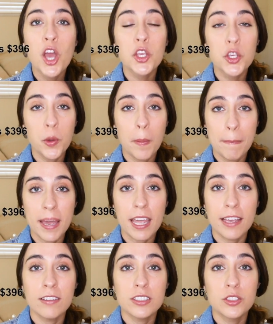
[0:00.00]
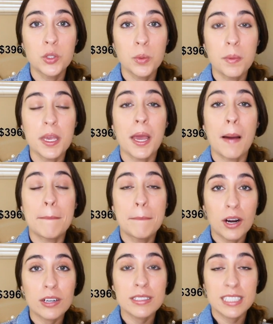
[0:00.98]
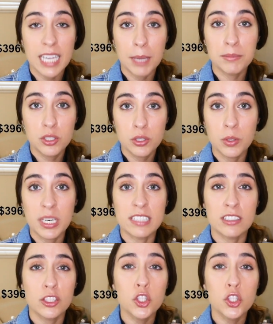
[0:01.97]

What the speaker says: you pay to be a part-time student,